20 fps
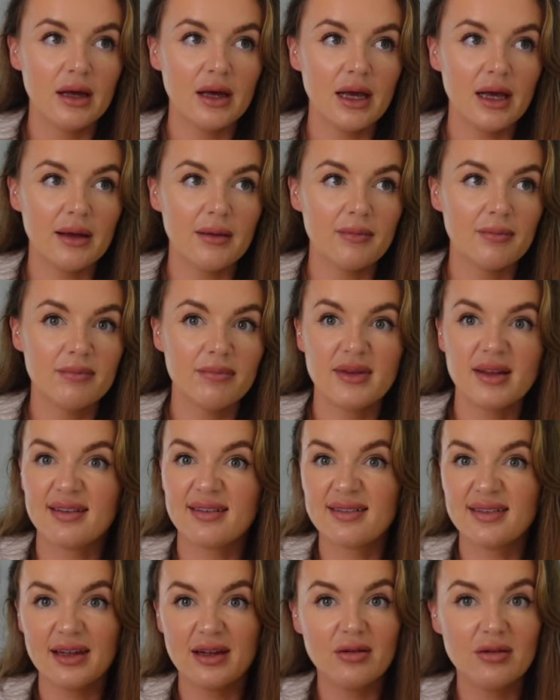um,
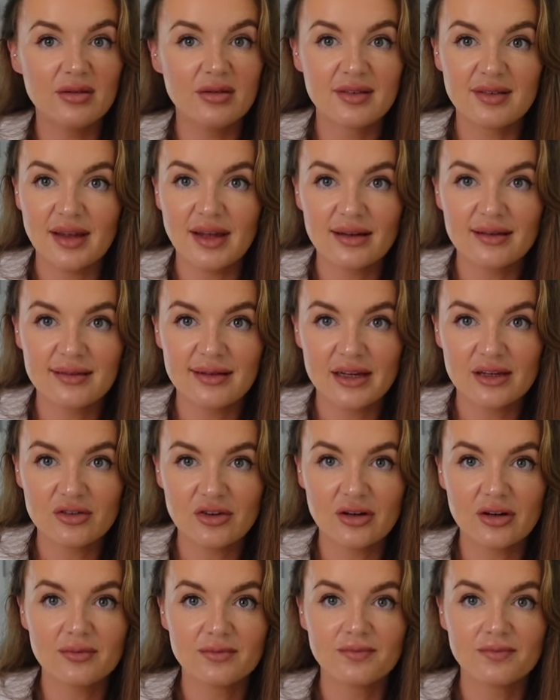sales, etc.